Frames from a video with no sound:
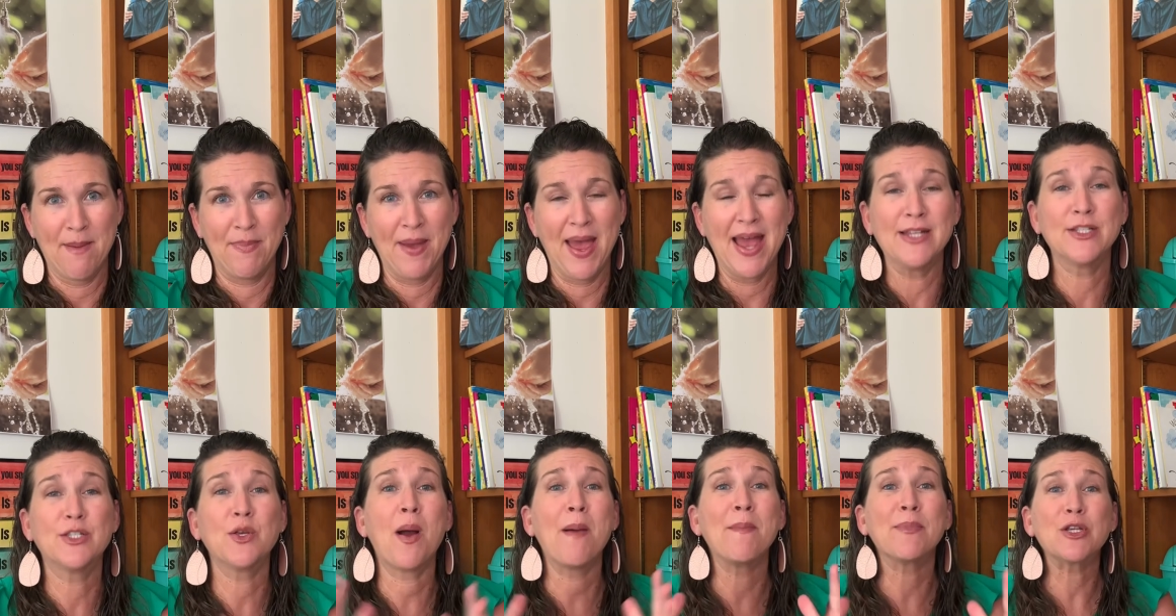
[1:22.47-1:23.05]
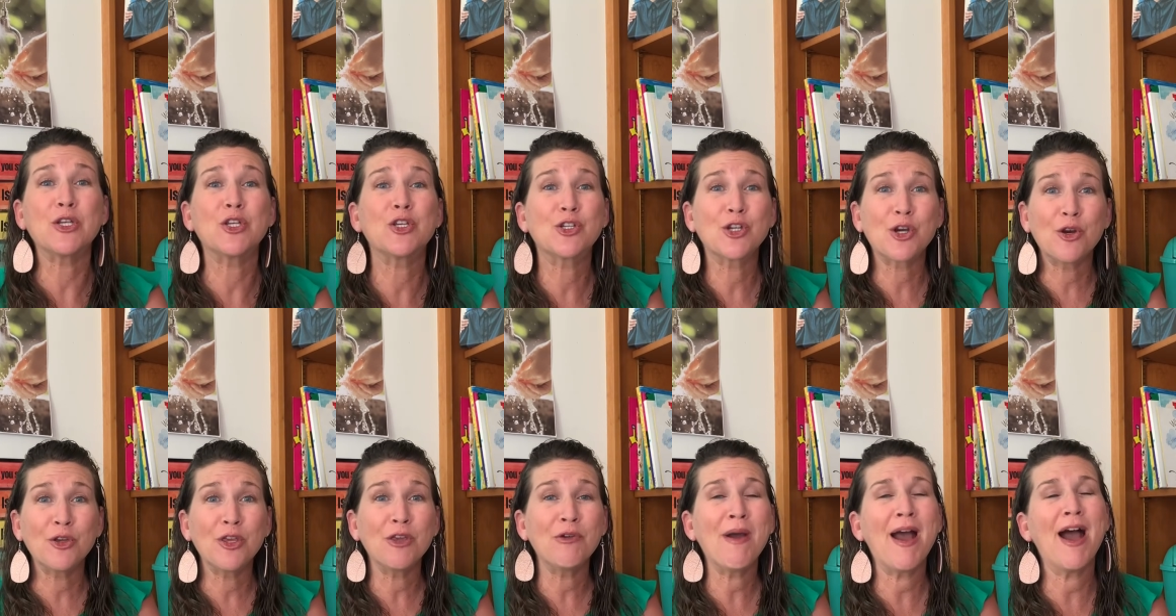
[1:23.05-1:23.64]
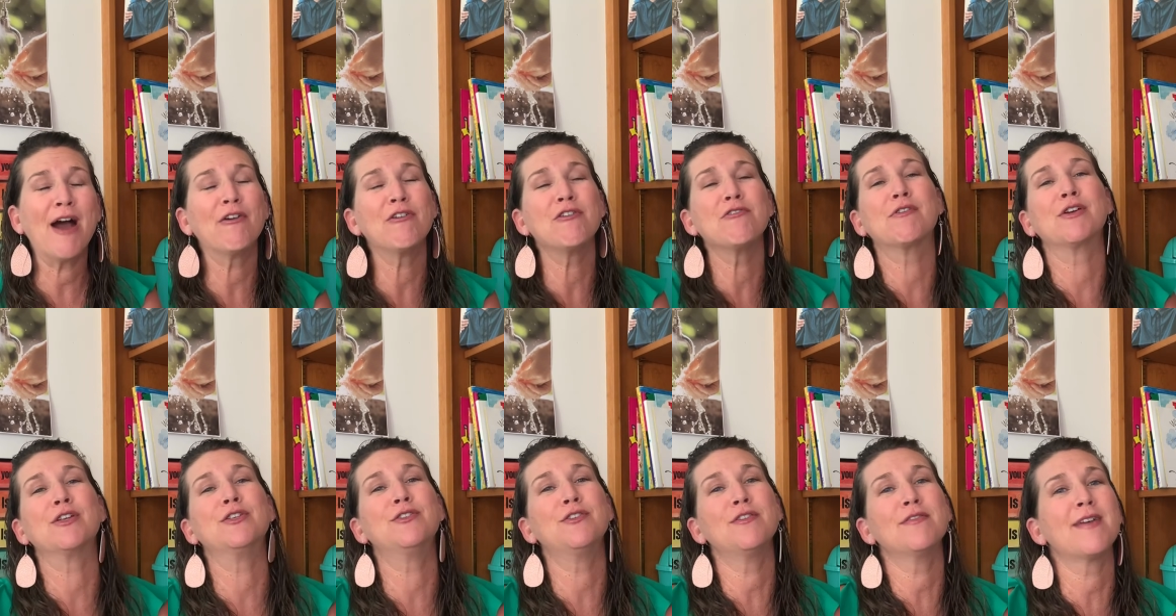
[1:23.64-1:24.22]
And so I'm going to show you how you
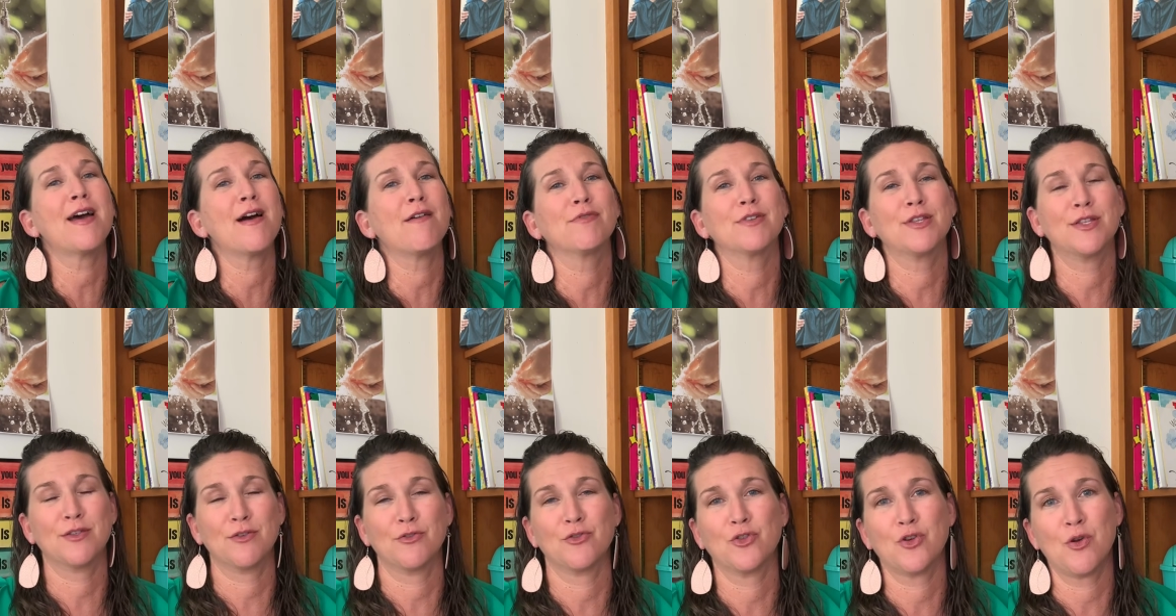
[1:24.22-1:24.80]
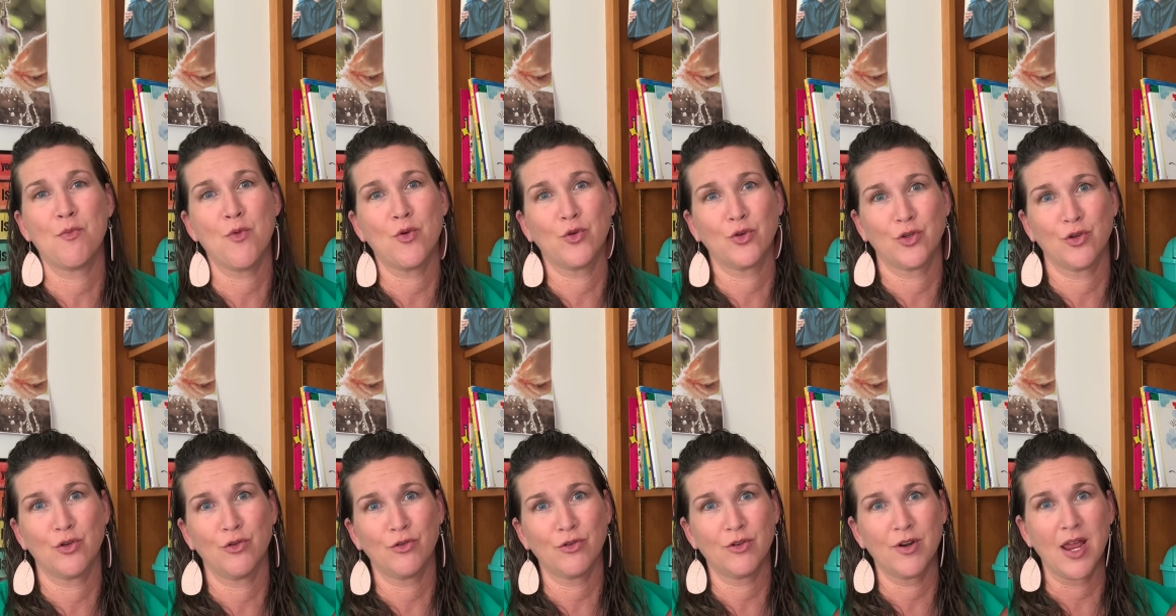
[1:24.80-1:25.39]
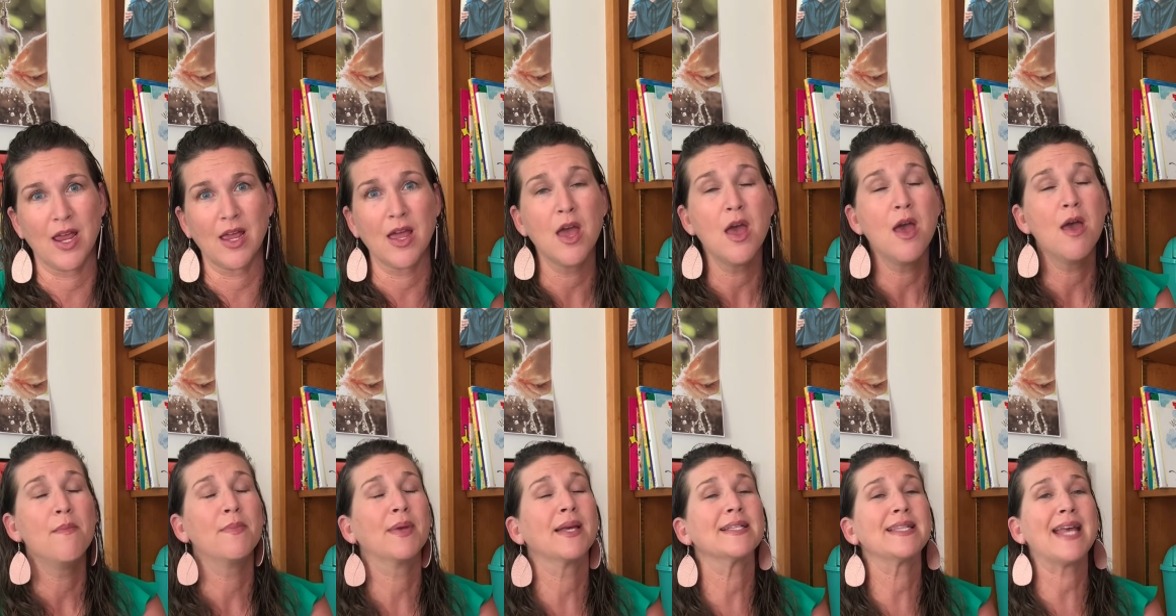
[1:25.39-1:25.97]
can do that with social emotional learning.
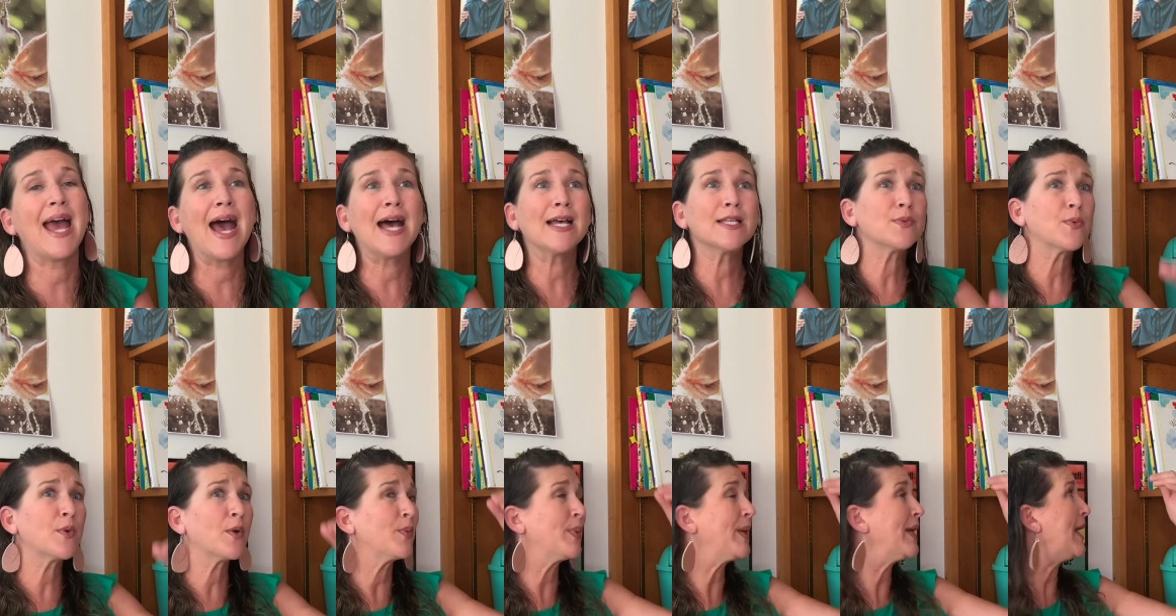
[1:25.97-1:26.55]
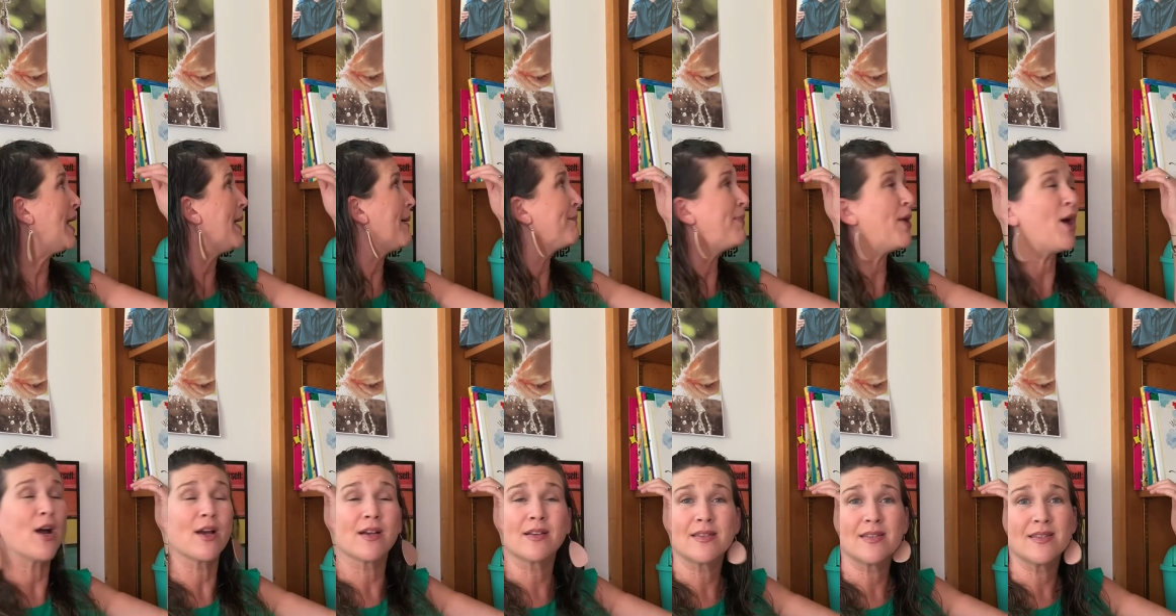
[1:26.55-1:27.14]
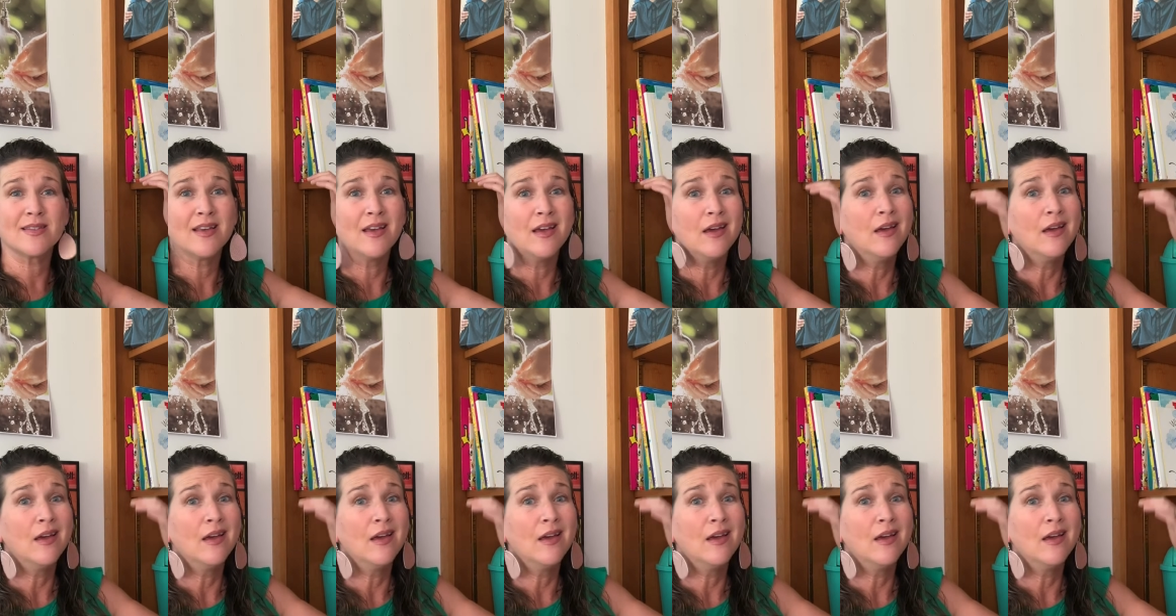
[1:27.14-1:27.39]
Because as we're reading books,